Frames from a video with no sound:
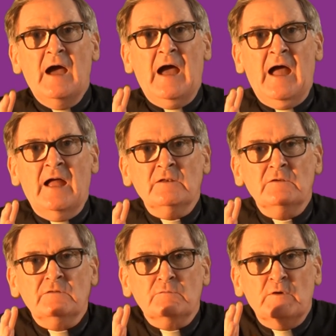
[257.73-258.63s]

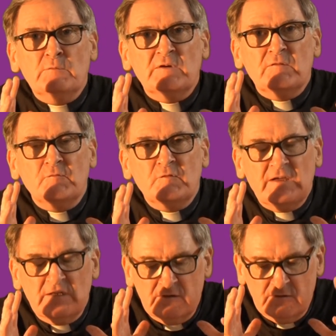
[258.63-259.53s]
And when we
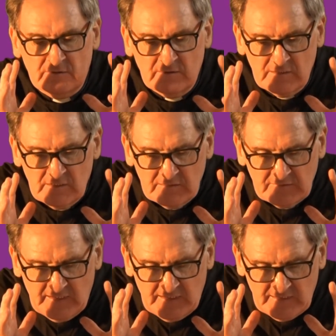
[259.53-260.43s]
feel
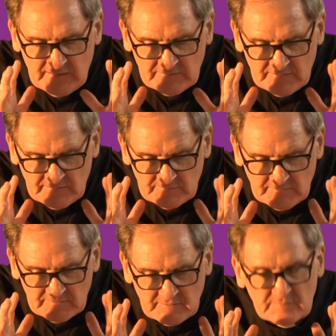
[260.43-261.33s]

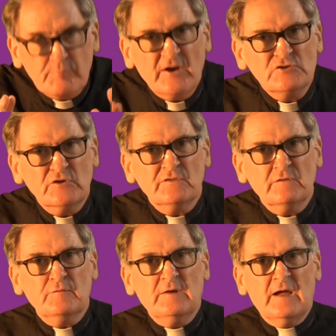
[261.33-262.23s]
the pressures
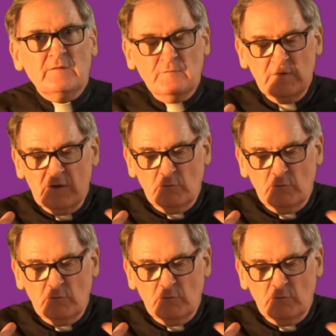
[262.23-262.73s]
of life,